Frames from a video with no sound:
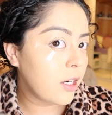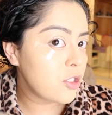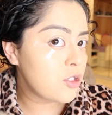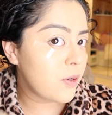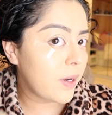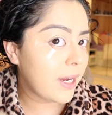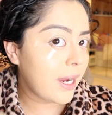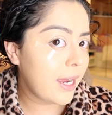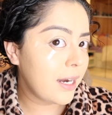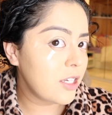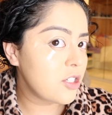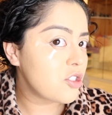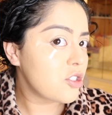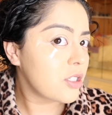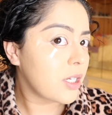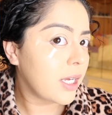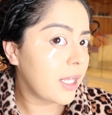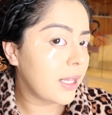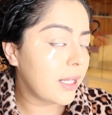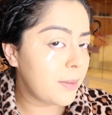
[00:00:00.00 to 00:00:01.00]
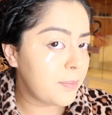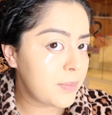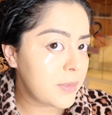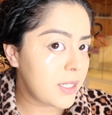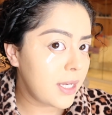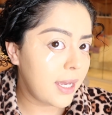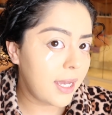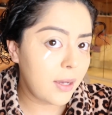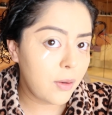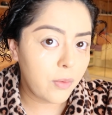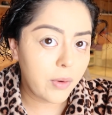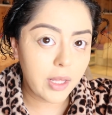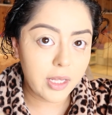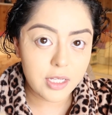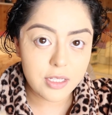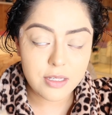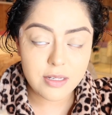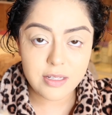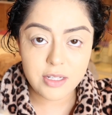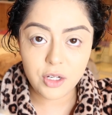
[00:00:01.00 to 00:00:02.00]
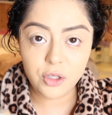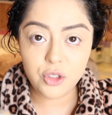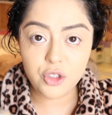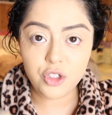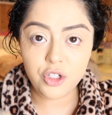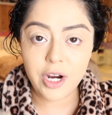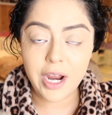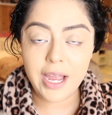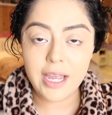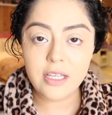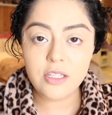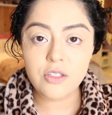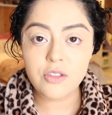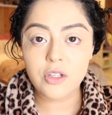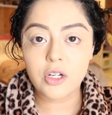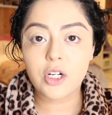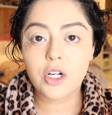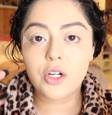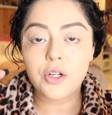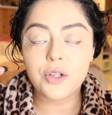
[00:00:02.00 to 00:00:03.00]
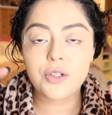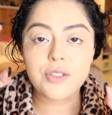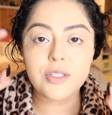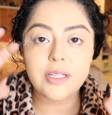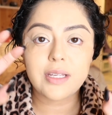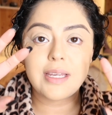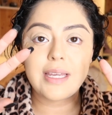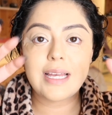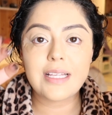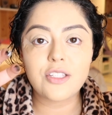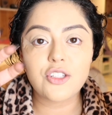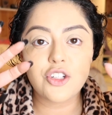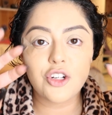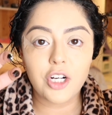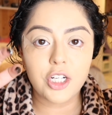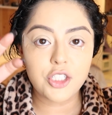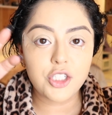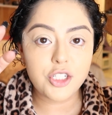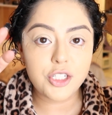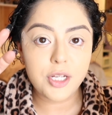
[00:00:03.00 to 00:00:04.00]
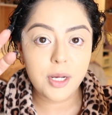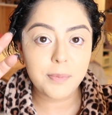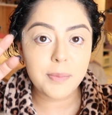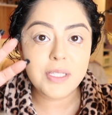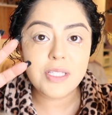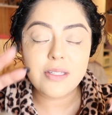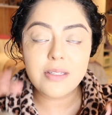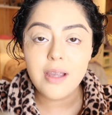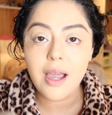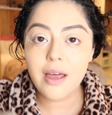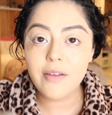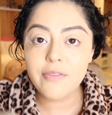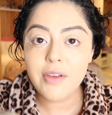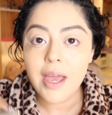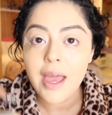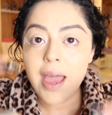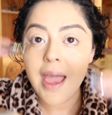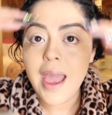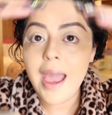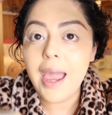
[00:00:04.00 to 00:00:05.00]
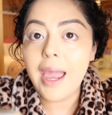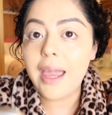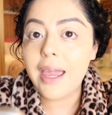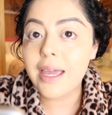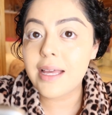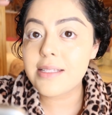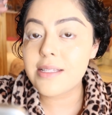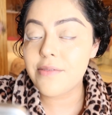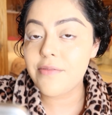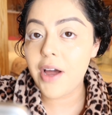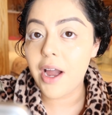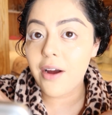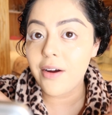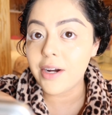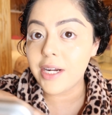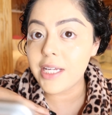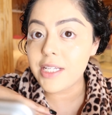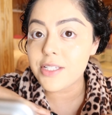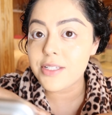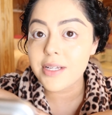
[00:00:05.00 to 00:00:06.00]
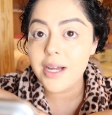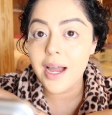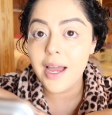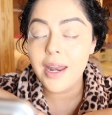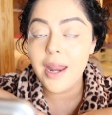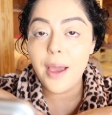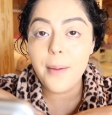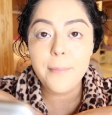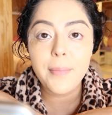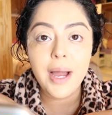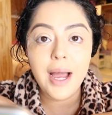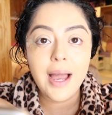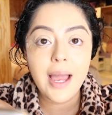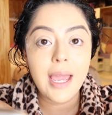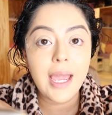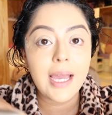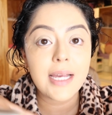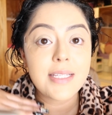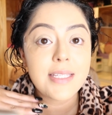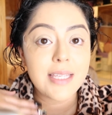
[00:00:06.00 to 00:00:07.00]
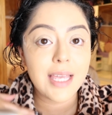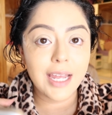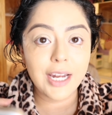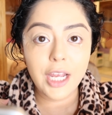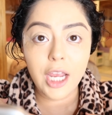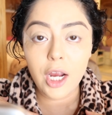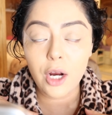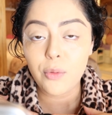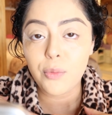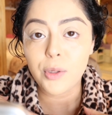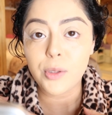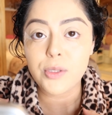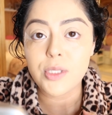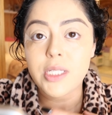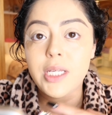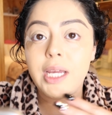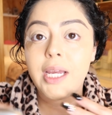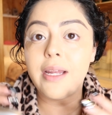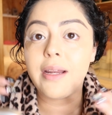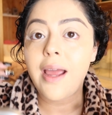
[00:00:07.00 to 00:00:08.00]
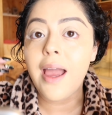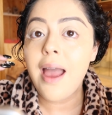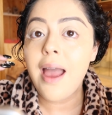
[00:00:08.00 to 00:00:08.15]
So I kind of just clipped it while it's still drying so the curls get scrunched up and stuff. And I've already done my skincare routine.